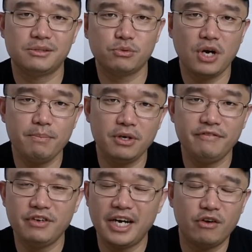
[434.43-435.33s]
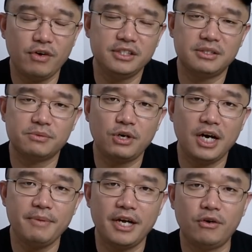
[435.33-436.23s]
subscribe button if you're not already
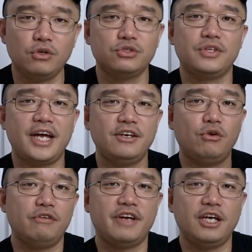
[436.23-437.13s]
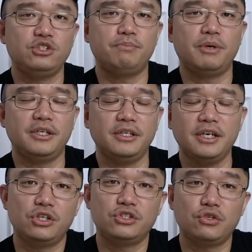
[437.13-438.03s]
subscribed, and also that notification
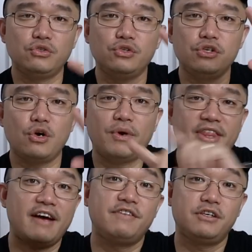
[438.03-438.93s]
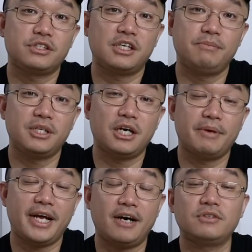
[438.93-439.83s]
button just so you know when that video is gonna be
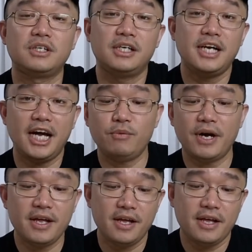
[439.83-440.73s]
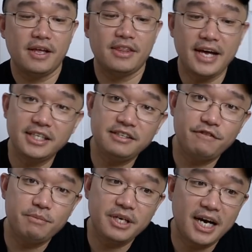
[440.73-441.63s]
coming out. Anyway, that is it
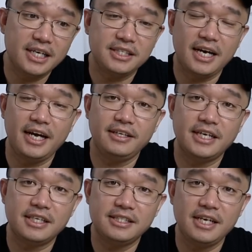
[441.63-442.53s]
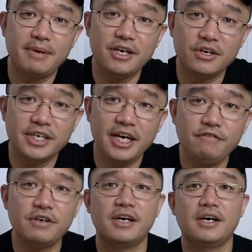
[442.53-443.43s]
for me, guys. And as I say in my nerd
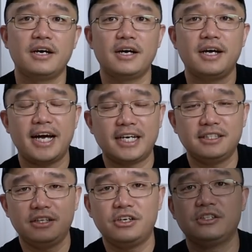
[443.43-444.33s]
cave, hack till it